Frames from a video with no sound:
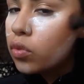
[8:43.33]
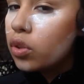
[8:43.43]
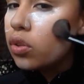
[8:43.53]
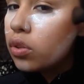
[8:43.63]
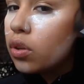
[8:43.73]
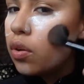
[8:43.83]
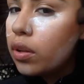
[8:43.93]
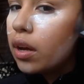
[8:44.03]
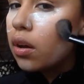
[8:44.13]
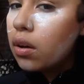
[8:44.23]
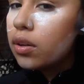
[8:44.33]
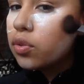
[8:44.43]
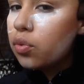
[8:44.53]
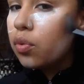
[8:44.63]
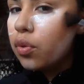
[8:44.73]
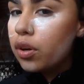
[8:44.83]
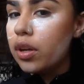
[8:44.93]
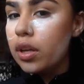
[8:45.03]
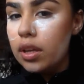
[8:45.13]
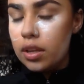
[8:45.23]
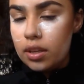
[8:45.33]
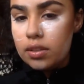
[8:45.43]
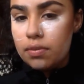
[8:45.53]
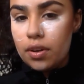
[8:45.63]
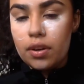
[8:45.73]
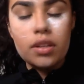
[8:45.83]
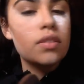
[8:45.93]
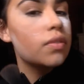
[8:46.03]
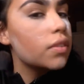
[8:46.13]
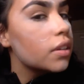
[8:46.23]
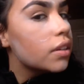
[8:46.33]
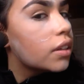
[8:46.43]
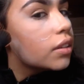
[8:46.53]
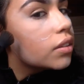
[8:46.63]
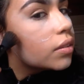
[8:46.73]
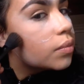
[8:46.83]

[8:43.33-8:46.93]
Just so that contour is very defined.